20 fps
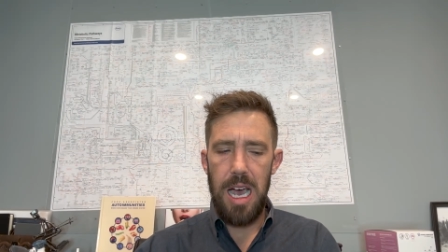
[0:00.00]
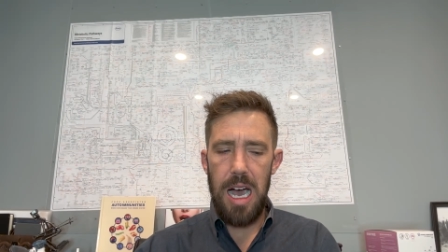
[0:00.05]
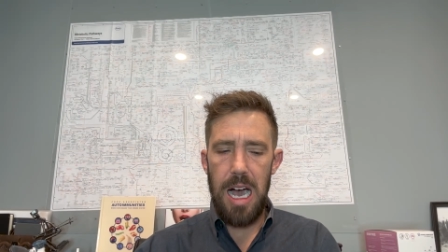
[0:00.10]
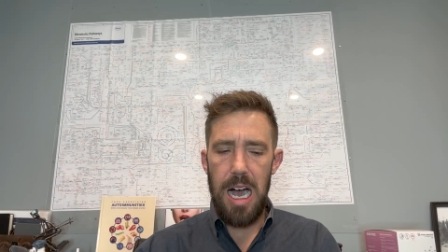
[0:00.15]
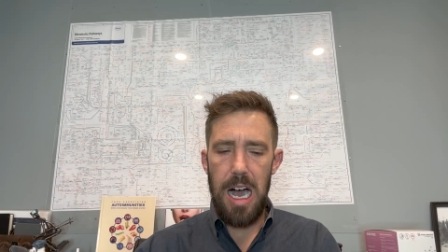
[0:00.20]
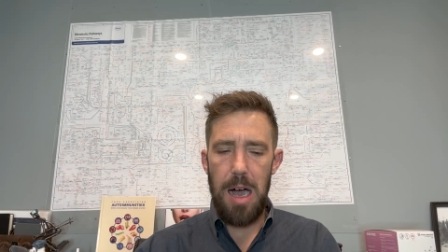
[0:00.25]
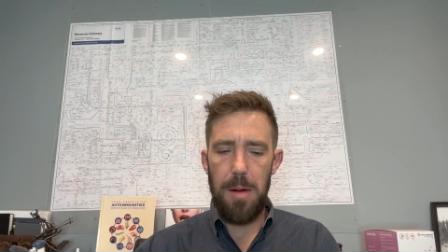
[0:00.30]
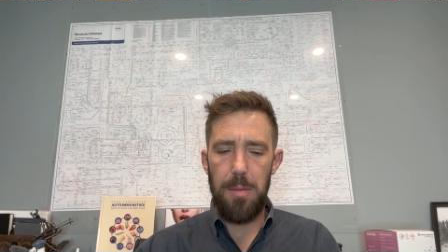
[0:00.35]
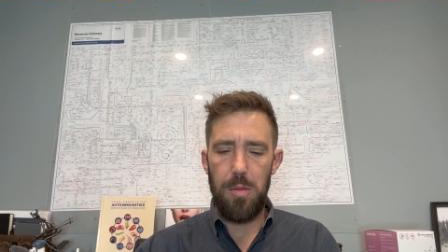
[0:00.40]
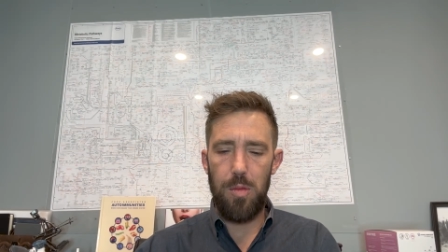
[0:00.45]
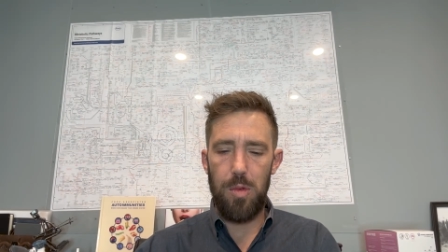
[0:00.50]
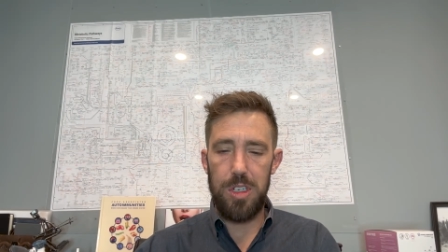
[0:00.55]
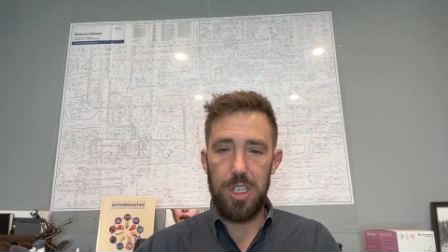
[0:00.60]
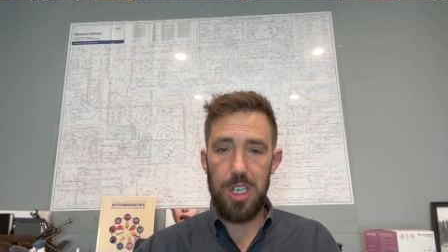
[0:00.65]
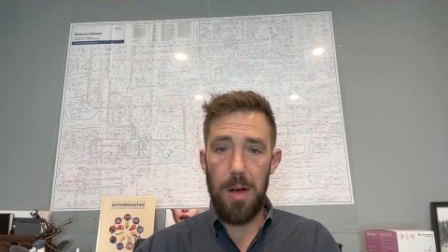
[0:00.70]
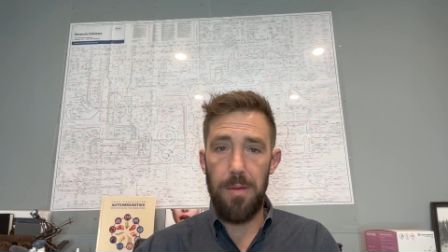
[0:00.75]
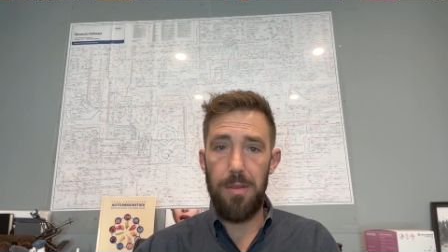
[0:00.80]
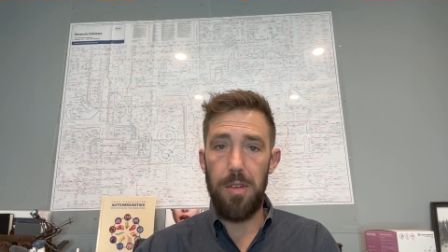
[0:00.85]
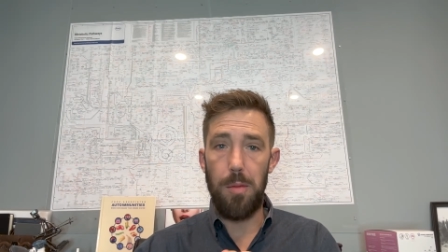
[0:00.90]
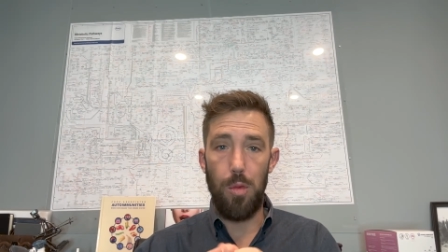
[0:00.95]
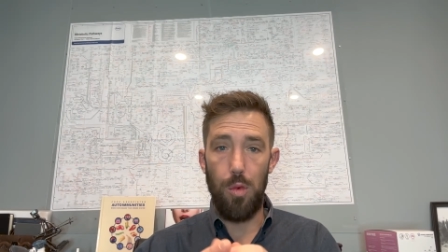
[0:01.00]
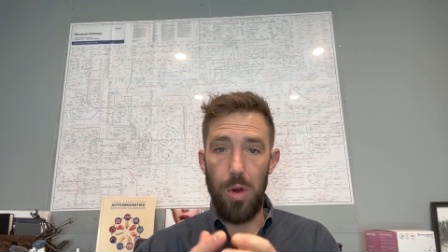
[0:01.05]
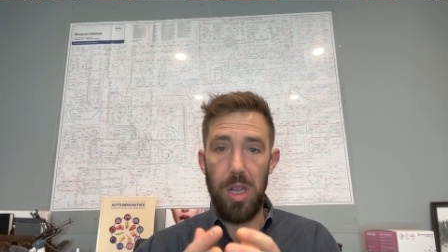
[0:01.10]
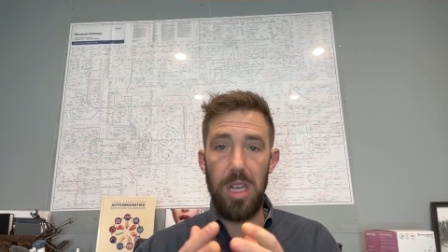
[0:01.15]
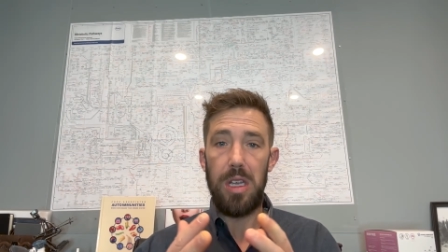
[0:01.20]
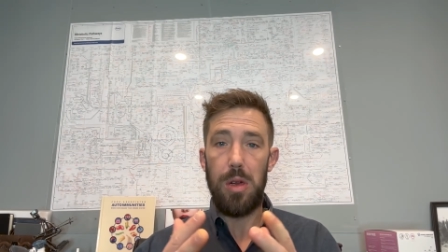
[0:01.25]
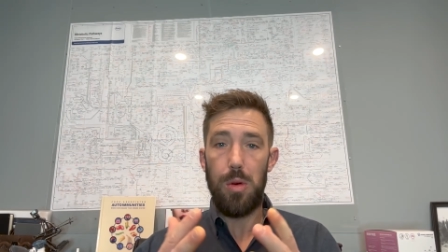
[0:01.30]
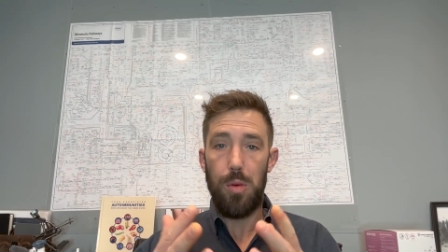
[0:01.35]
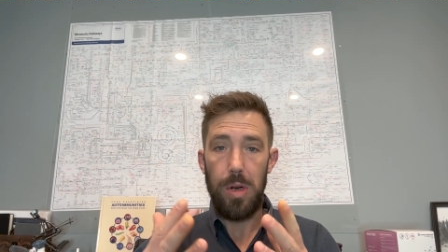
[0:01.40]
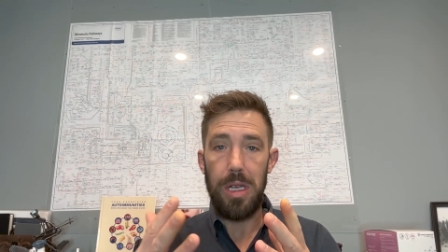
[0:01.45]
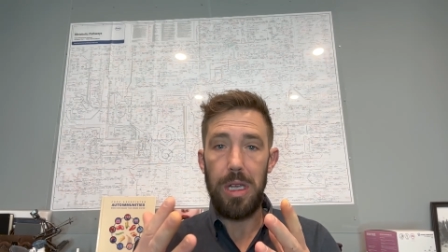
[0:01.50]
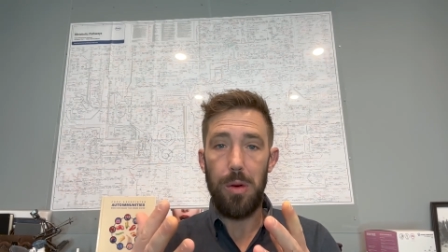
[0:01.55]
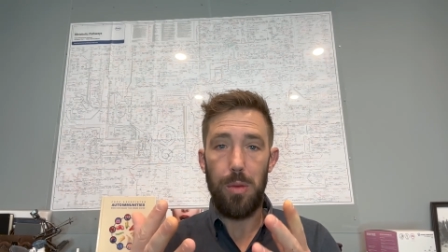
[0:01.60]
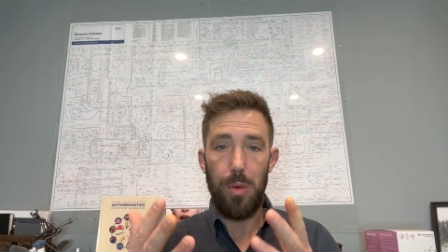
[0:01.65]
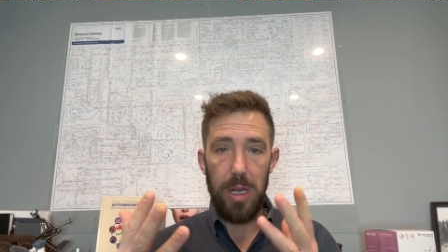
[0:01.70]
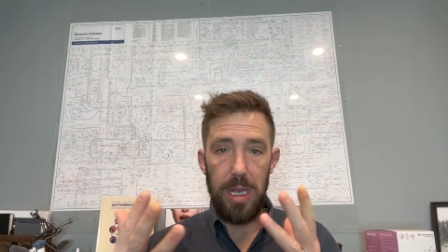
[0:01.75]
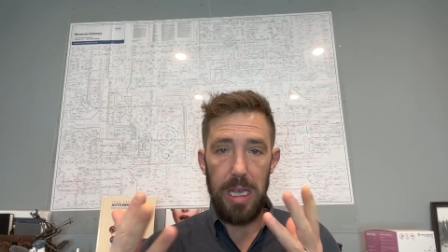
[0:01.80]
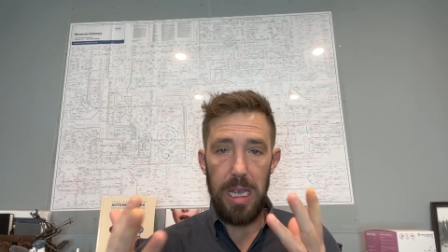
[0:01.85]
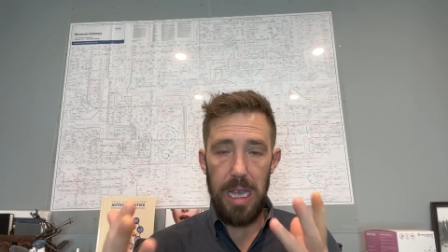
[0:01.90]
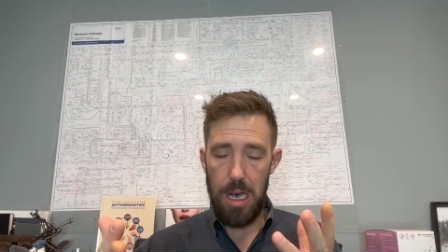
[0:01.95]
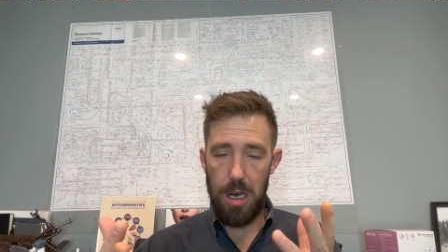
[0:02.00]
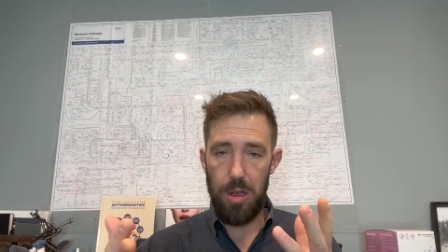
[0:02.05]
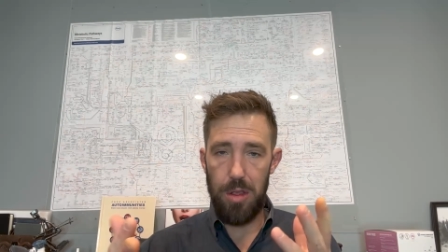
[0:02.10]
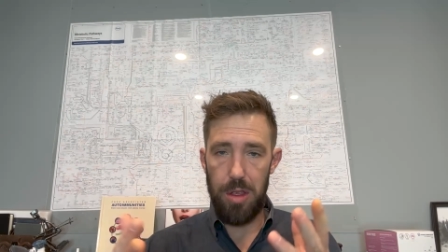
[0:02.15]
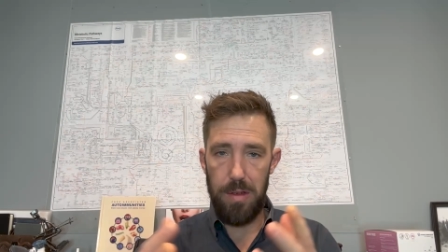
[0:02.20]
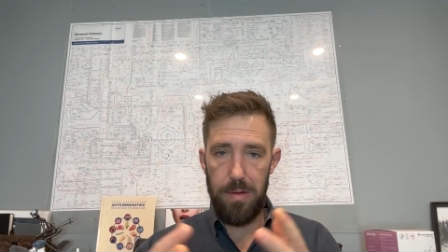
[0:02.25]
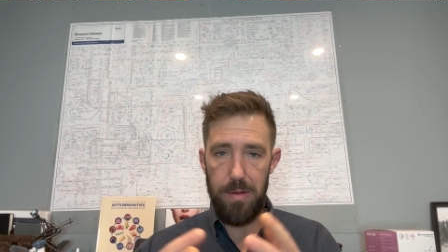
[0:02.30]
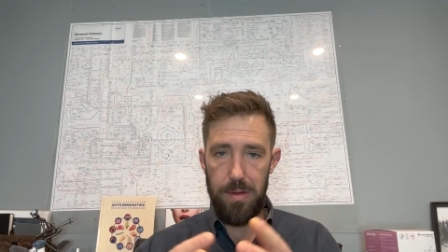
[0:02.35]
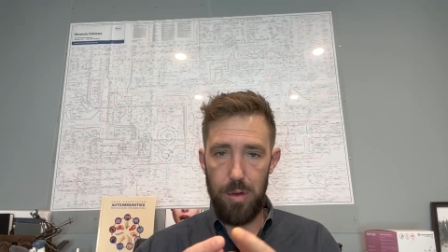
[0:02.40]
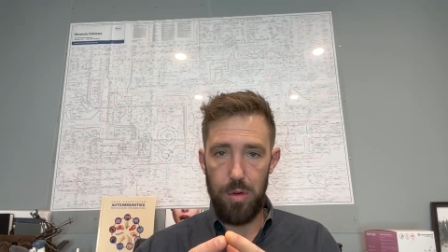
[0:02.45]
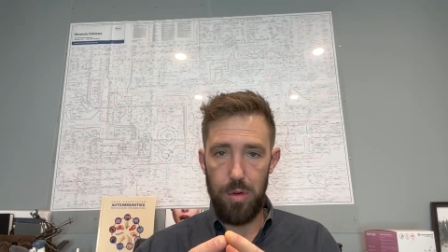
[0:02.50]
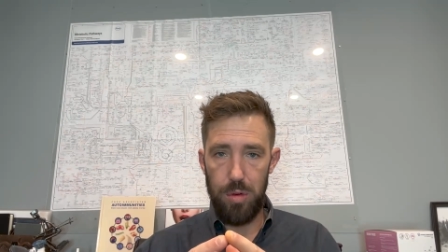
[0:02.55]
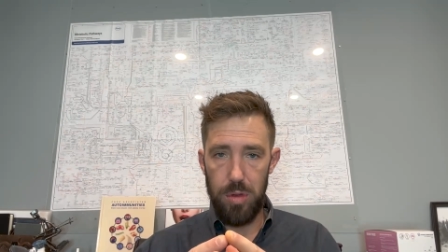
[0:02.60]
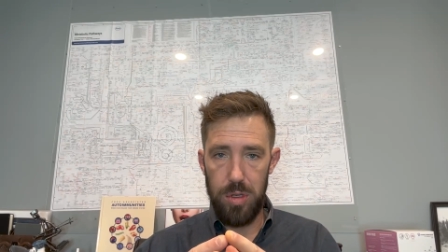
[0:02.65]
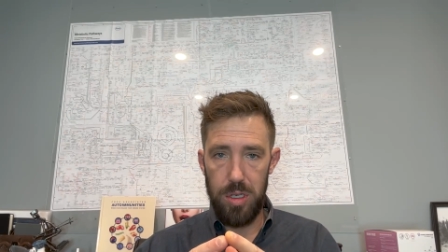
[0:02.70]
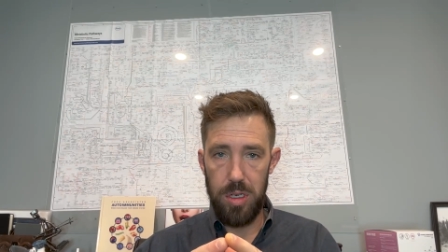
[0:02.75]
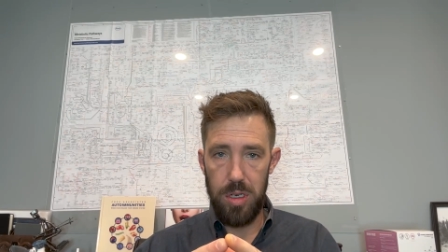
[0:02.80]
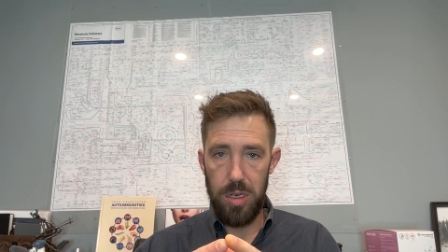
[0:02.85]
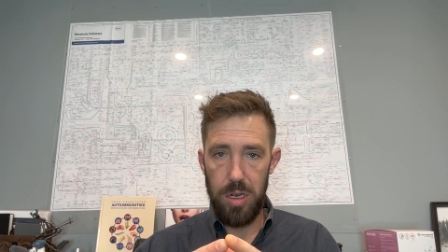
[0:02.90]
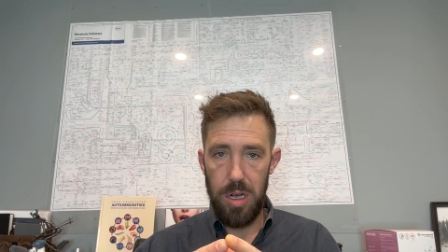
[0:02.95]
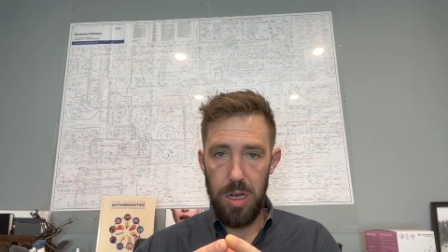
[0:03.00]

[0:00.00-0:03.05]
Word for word: um, which come from really, really, really healthy foods.